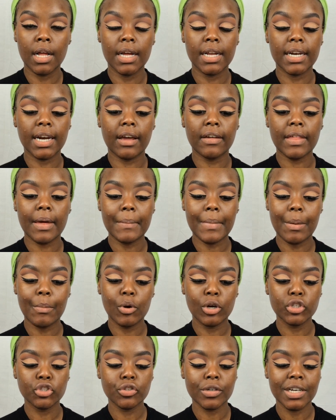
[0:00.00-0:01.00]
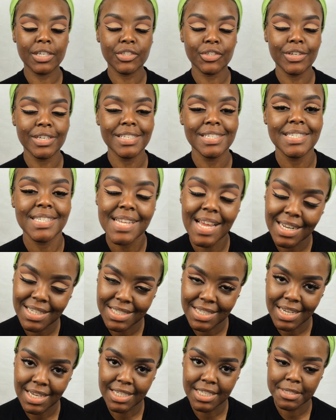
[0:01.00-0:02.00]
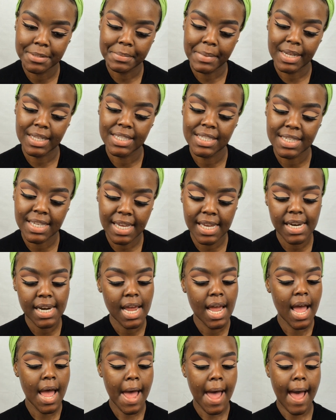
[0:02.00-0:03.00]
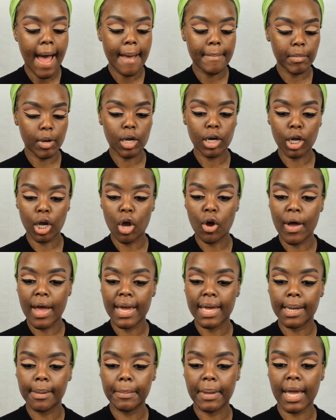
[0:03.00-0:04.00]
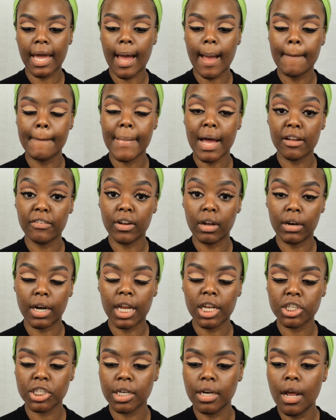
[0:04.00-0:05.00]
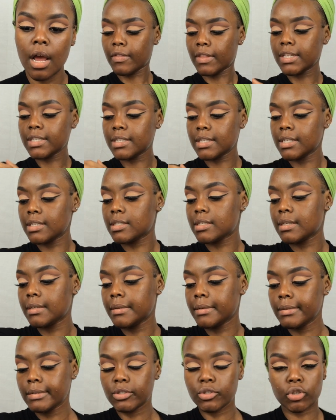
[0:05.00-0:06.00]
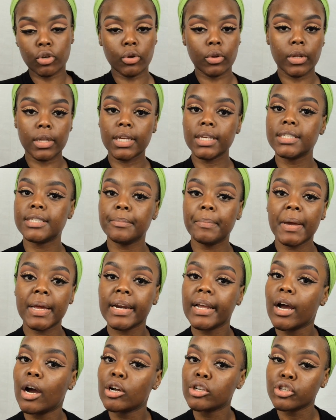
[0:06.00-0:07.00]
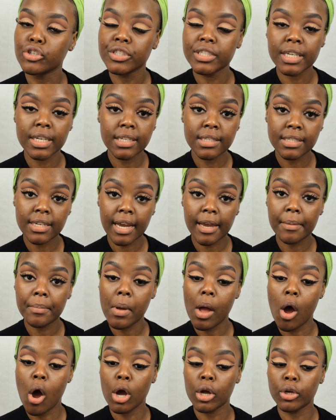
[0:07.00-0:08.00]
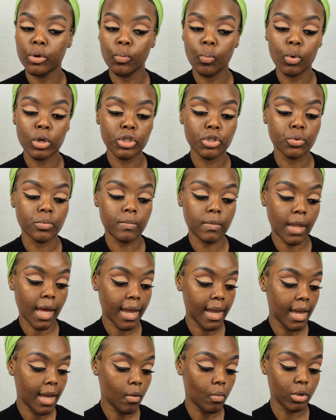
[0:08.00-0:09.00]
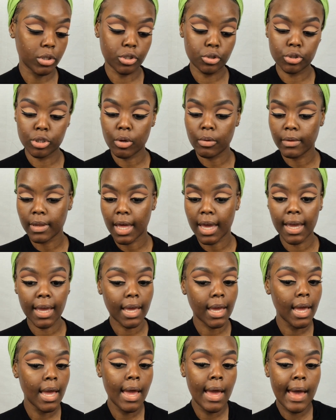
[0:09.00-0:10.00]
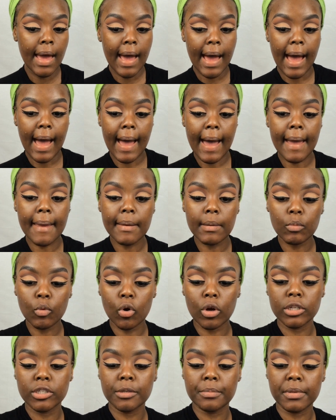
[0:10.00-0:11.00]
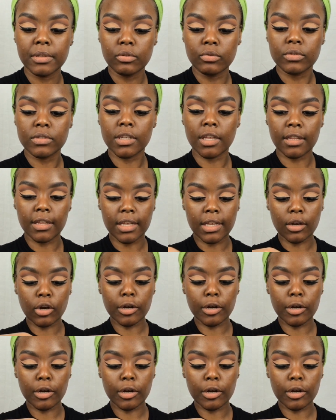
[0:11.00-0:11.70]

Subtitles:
And now that my moisturizer is set into my skin, I'm going to go ahead and pick out my foundation. This is totally dependent on your skin type, on what you like, what you don't like. I am going to be using the